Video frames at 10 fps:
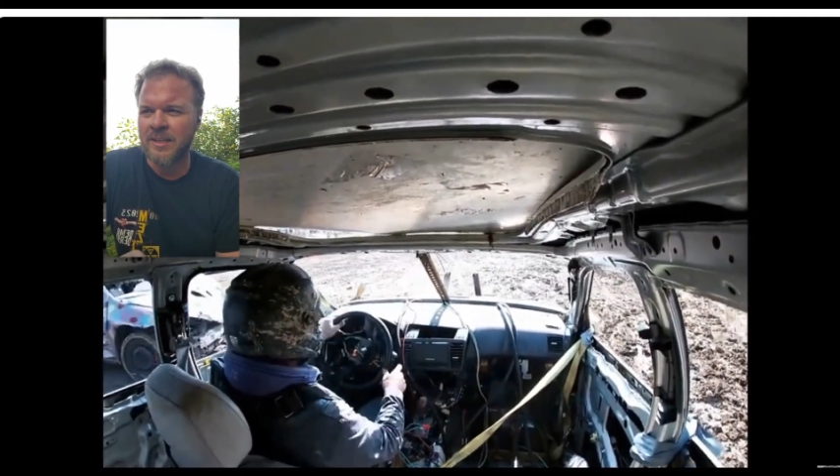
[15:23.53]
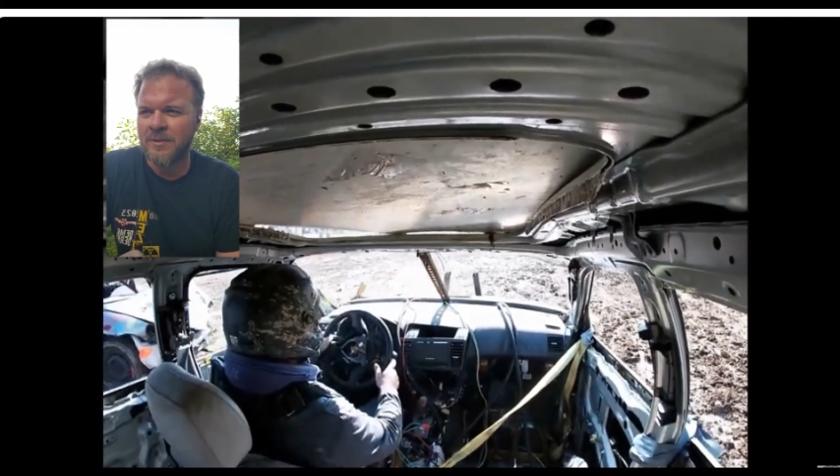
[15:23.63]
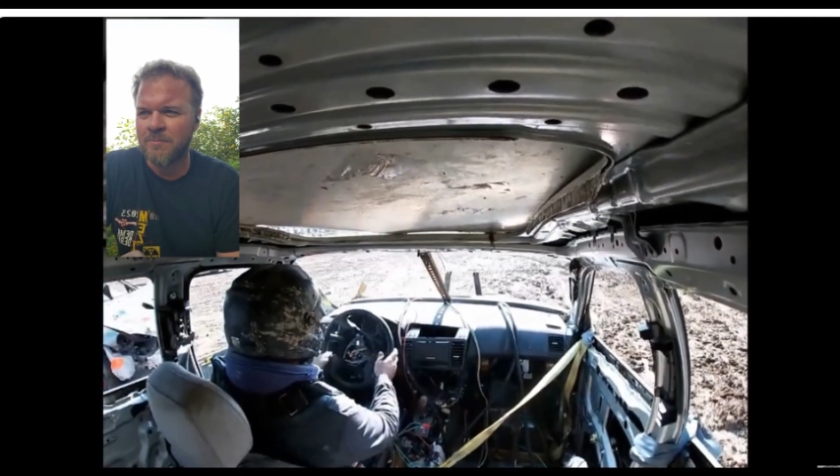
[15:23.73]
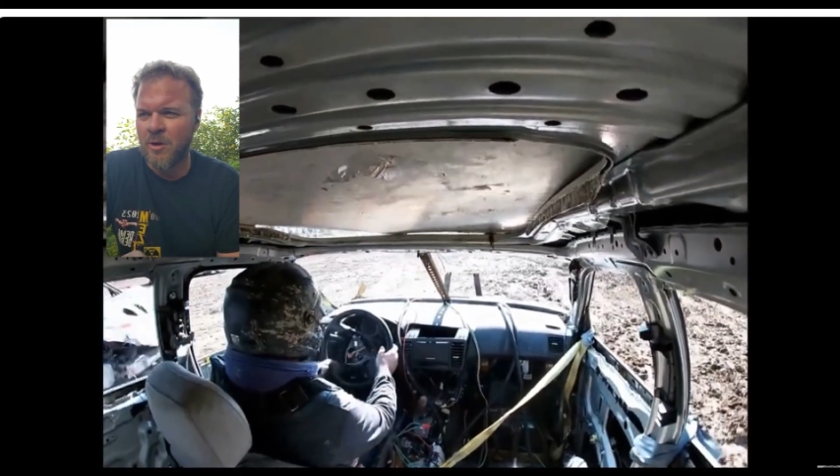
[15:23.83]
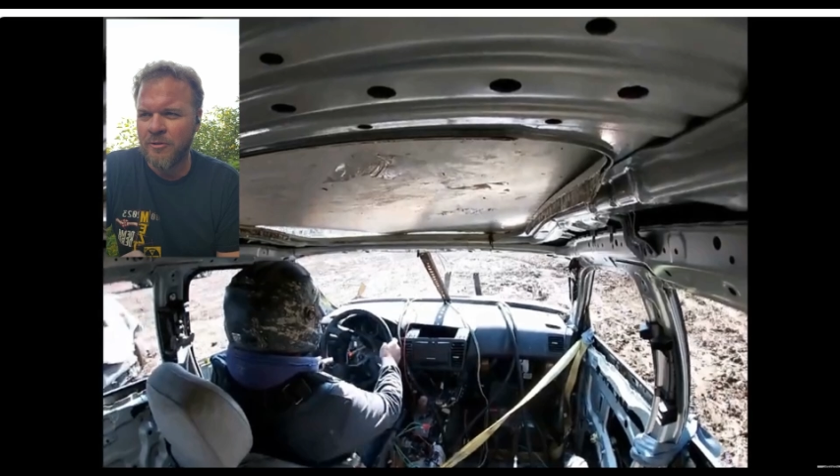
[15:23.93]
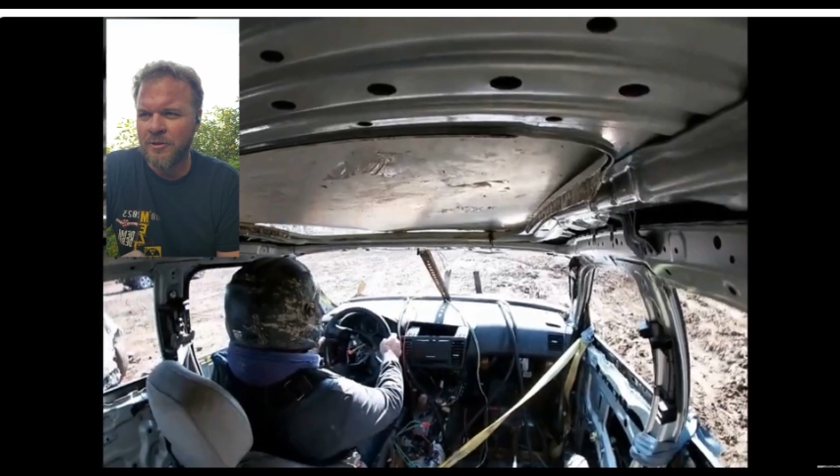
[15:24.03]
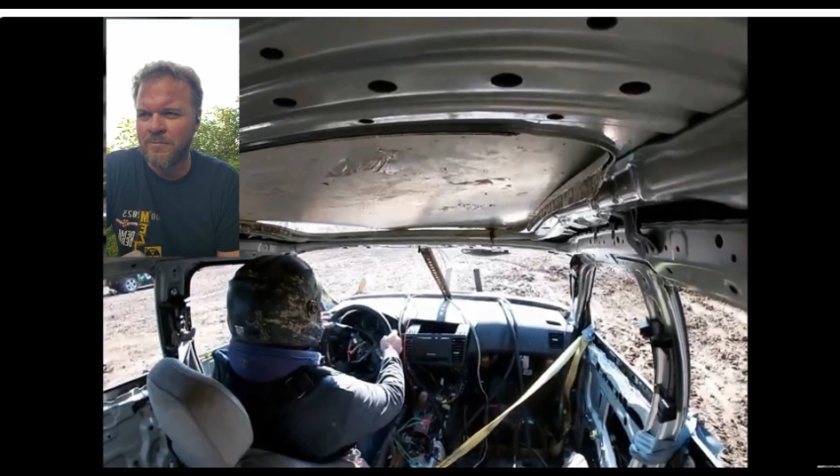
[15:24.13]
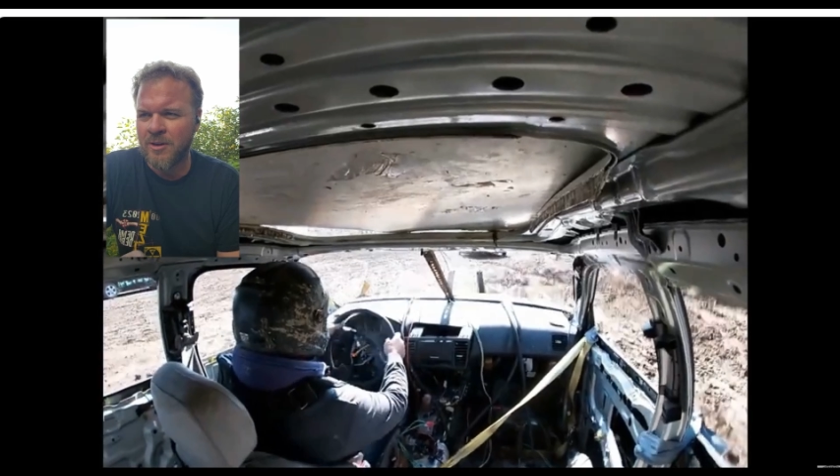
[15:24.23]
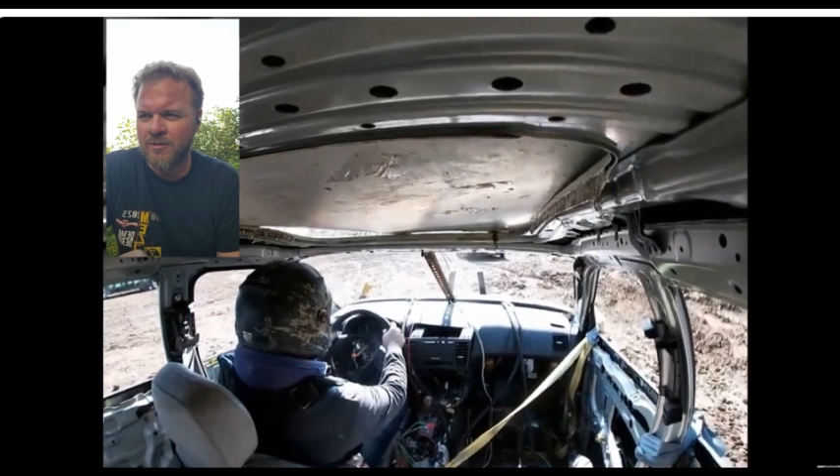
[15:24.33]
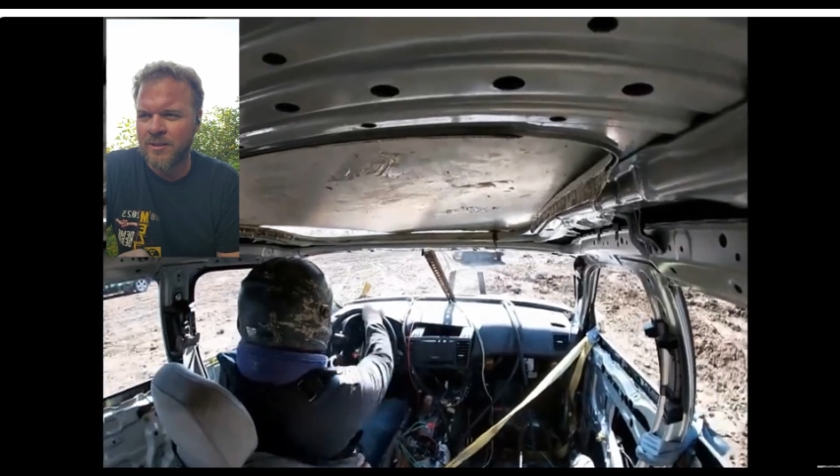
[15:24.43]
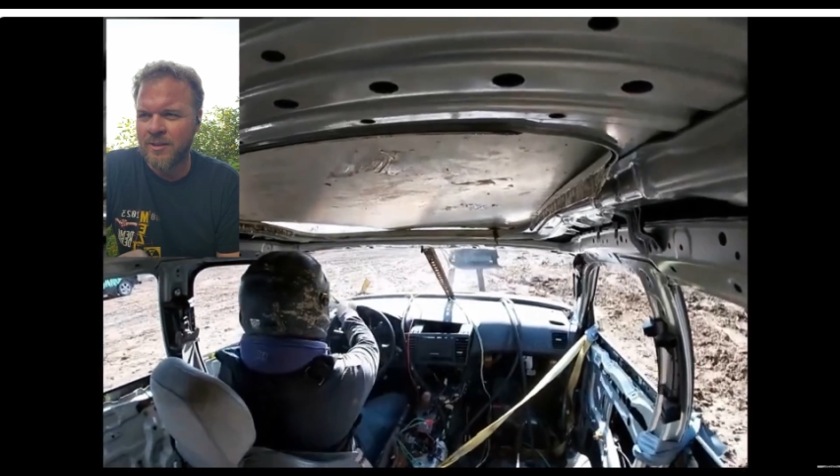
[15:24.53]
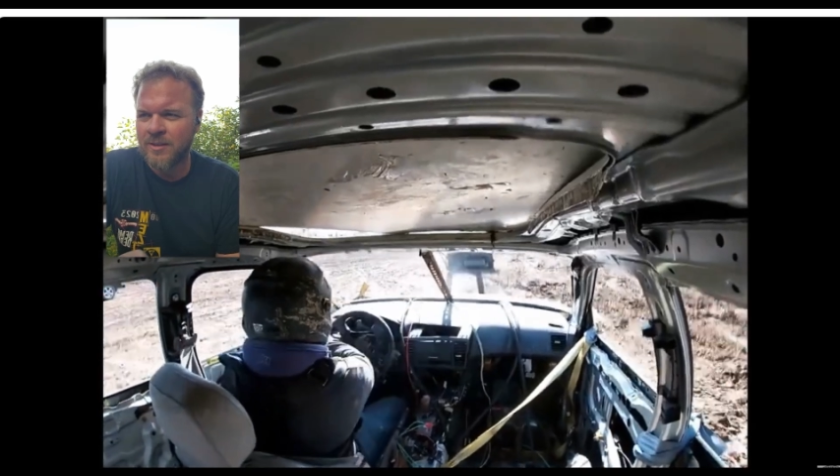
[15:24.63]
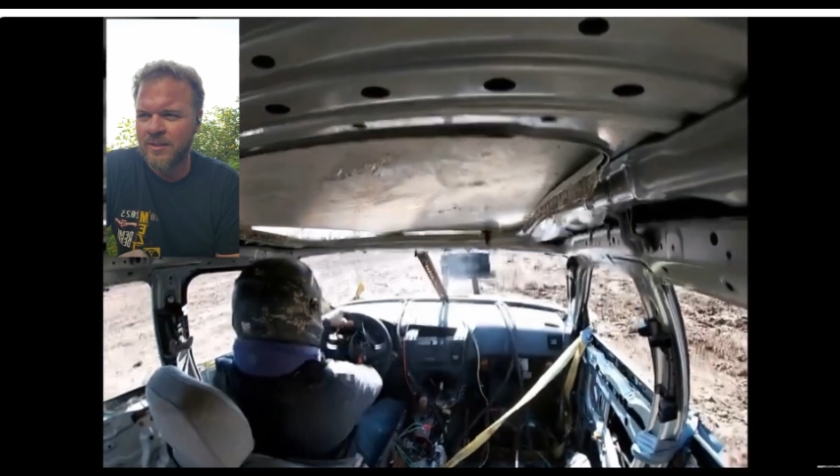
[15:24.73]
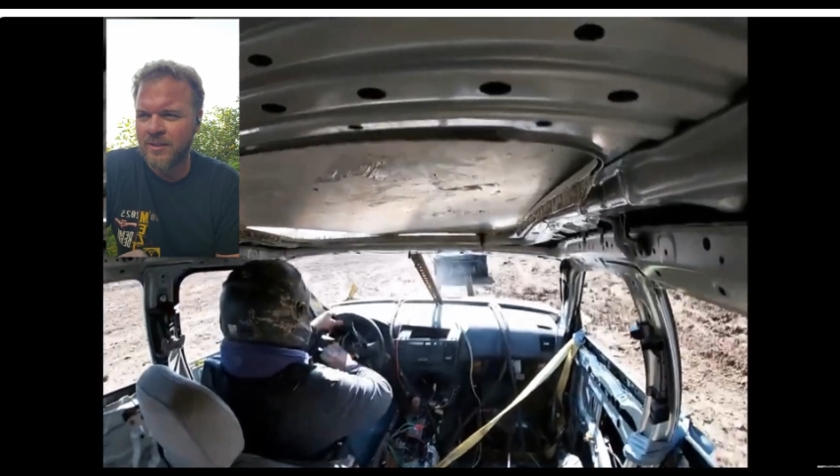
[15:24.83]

Give it motor to motor.